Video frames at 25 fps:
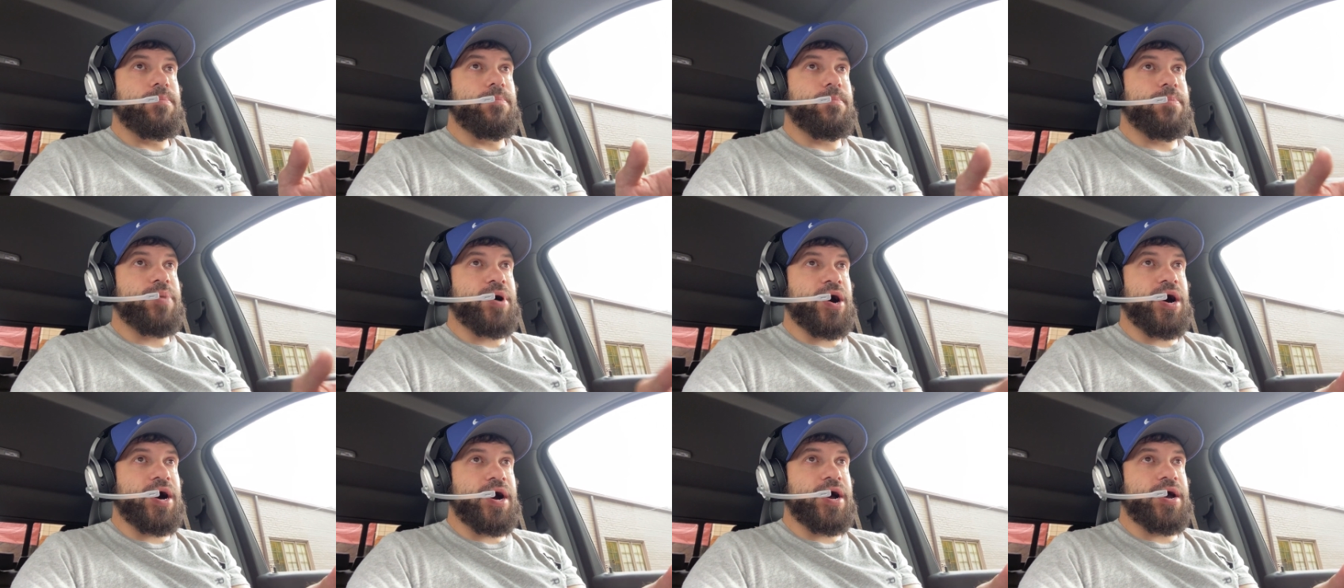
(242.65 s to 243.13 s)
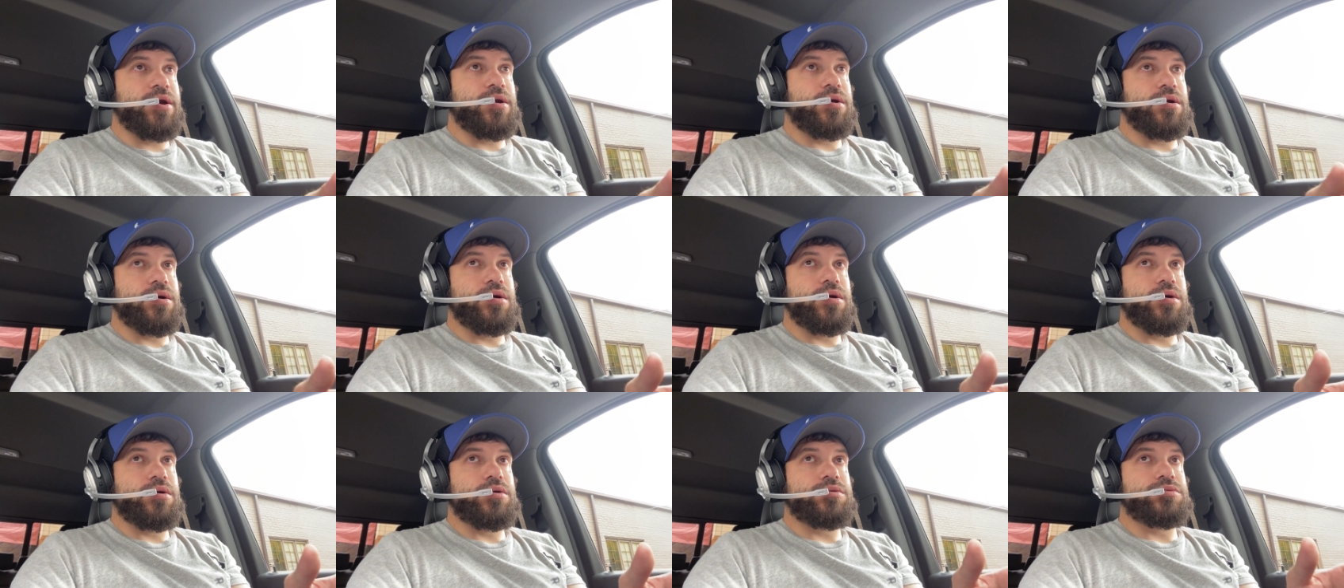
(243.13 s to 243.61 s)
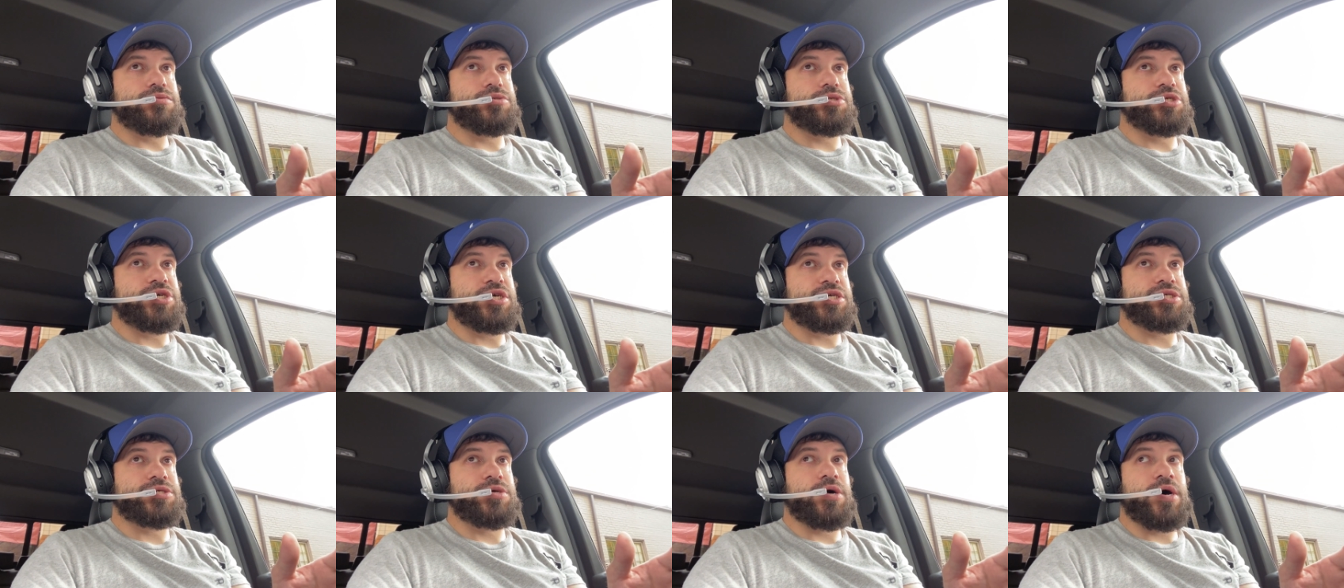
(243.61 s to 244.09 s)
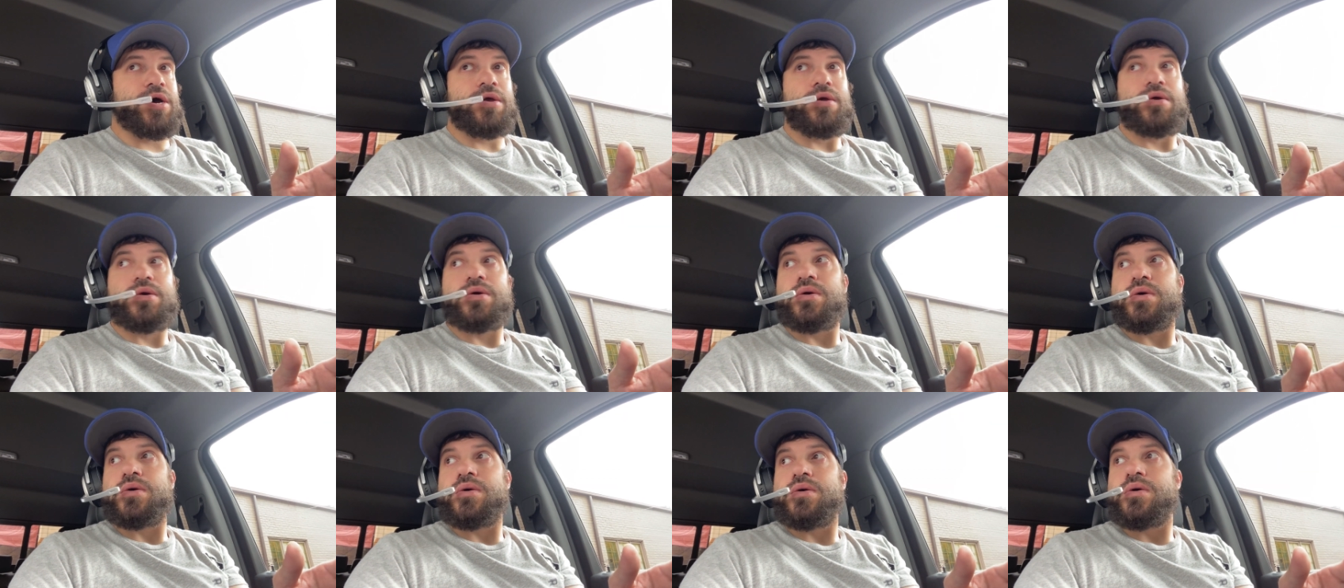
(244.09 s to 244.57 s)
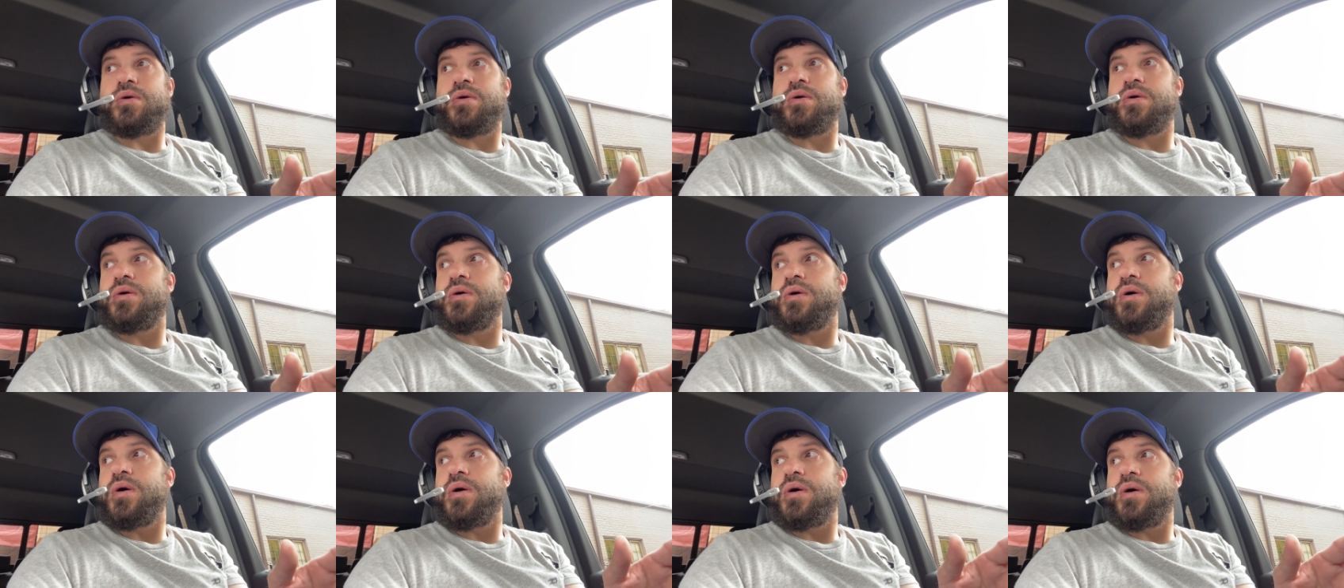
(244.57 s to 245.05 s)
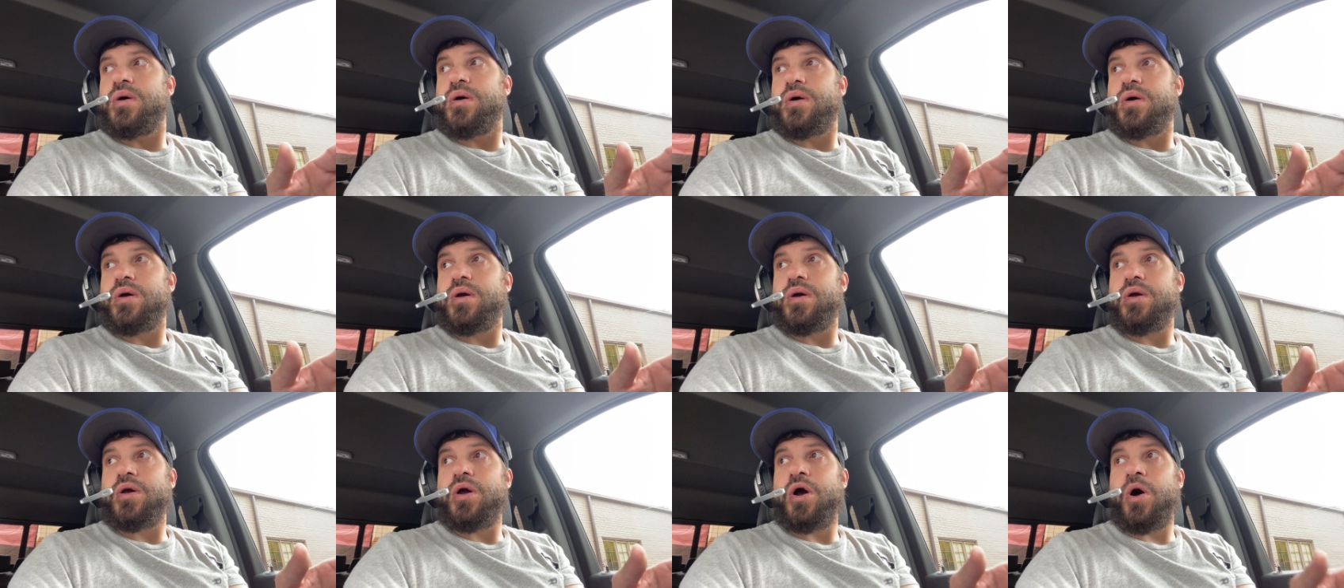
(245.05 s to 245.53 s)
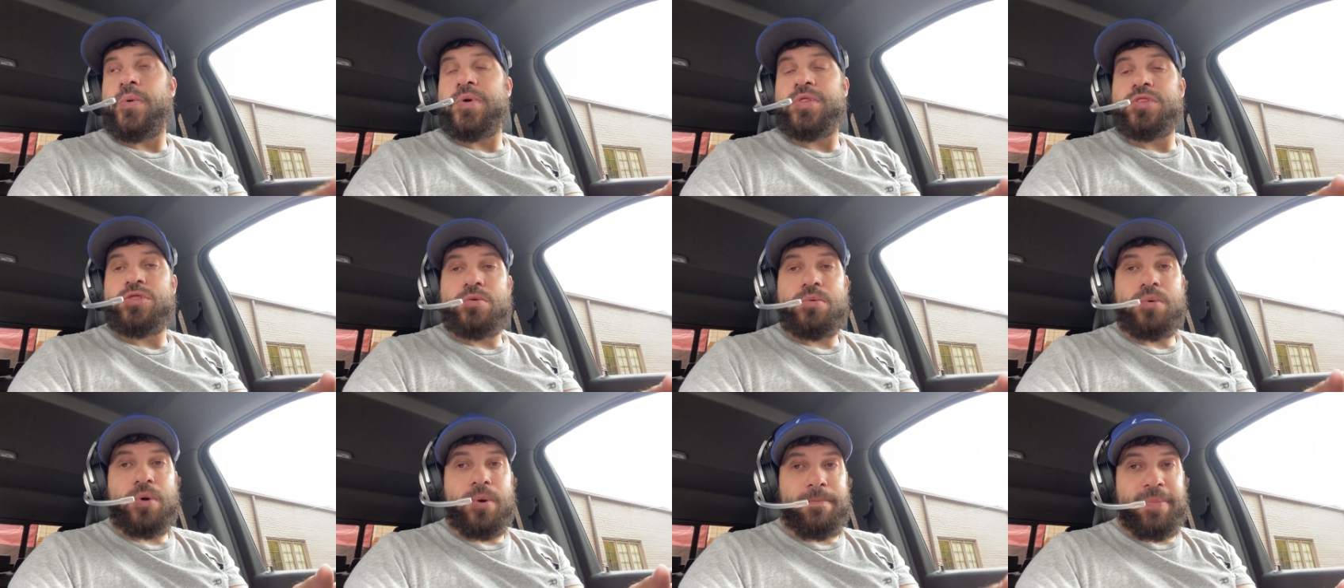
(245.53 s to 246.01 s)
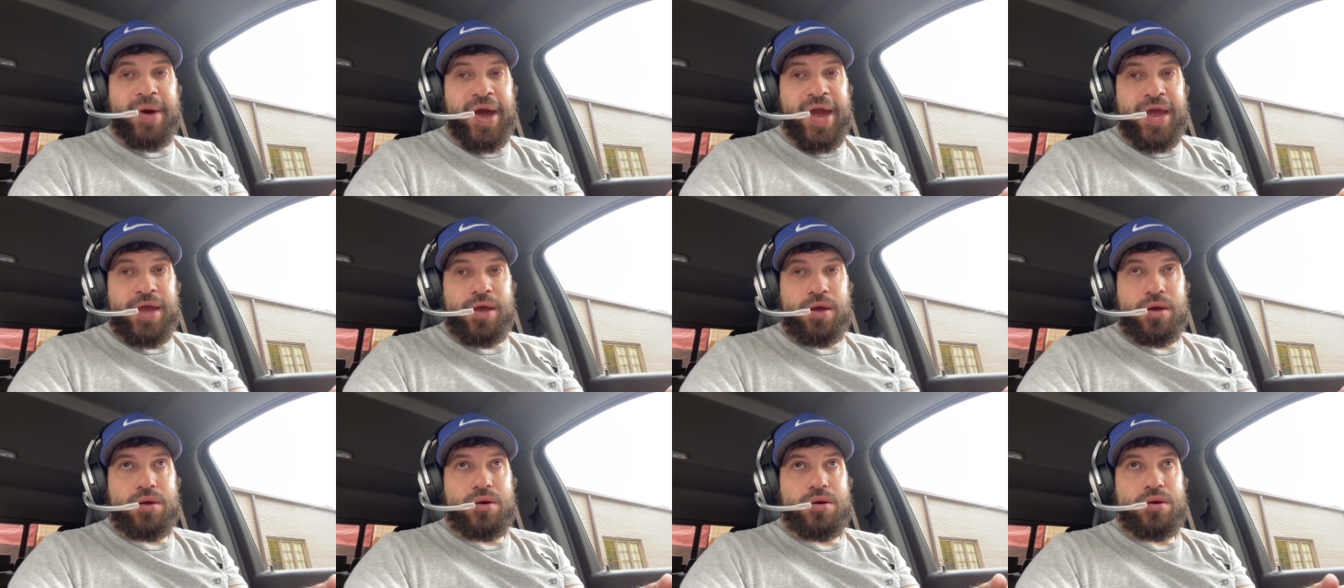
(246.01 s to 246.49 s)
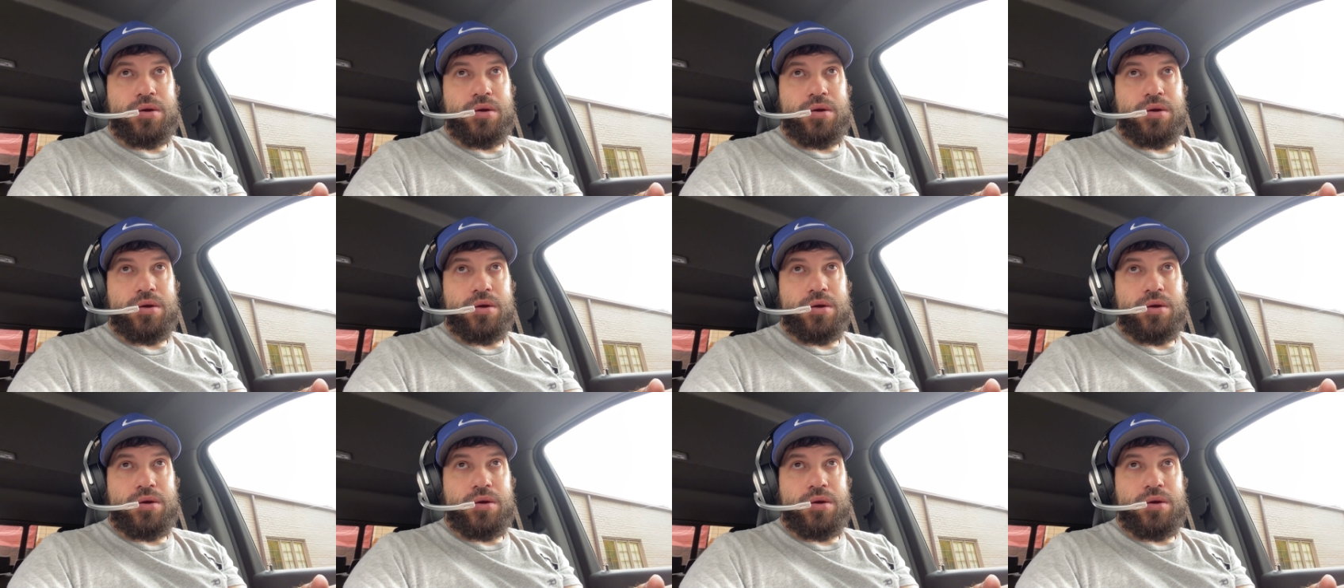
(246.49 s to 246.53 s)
but just like going through a bank,